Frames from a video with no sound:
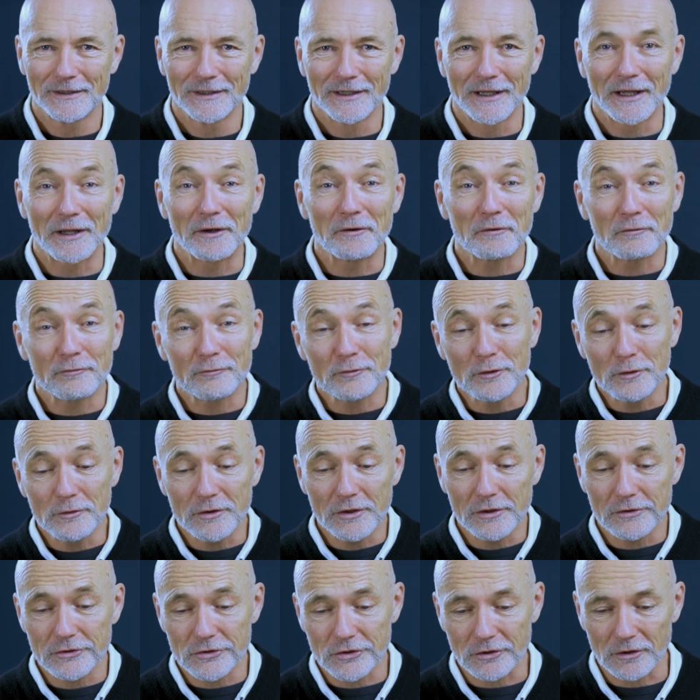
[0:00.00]
And a few
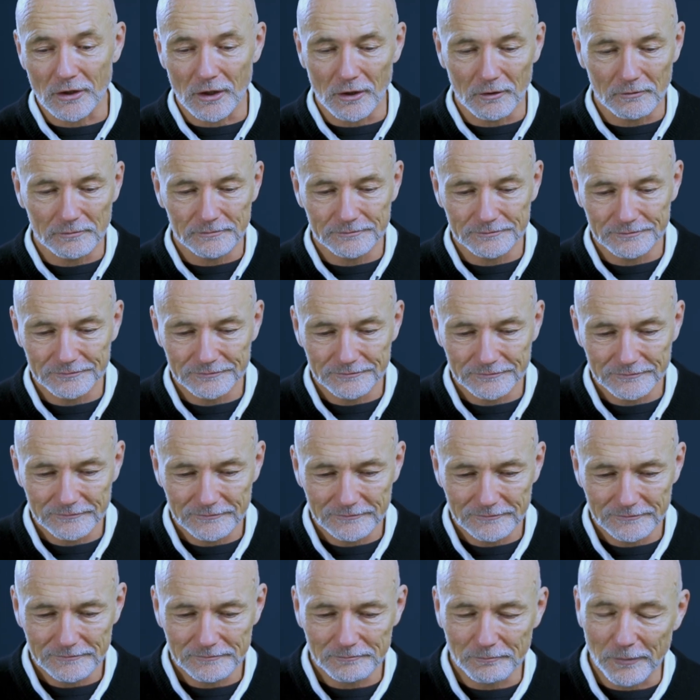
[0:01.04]
years ago,
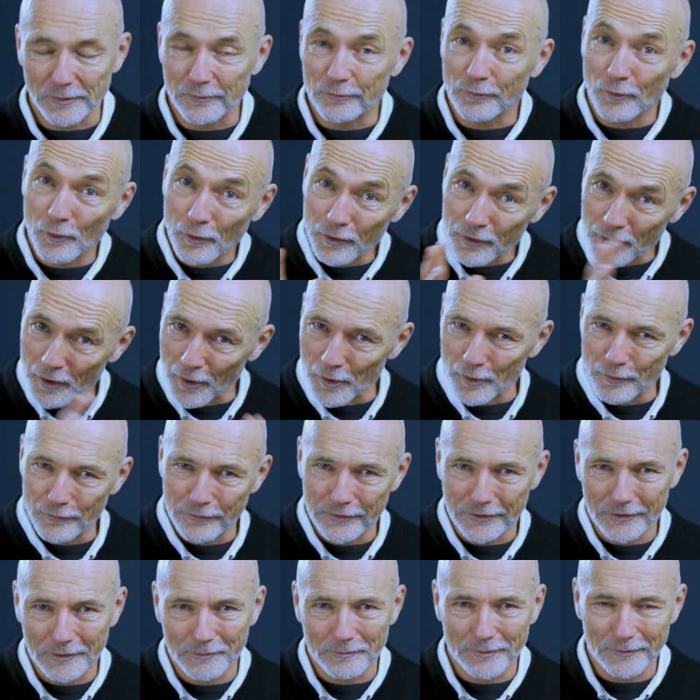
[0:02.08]
before
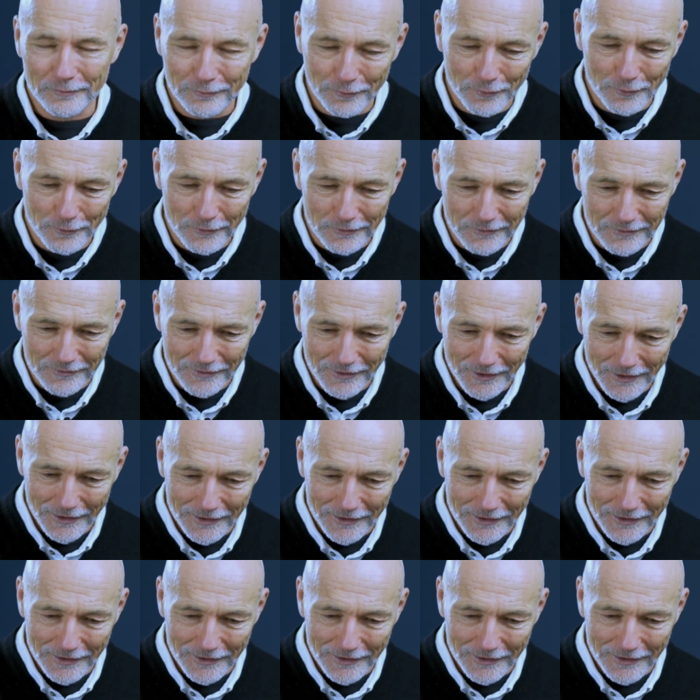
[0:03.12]
COVID and before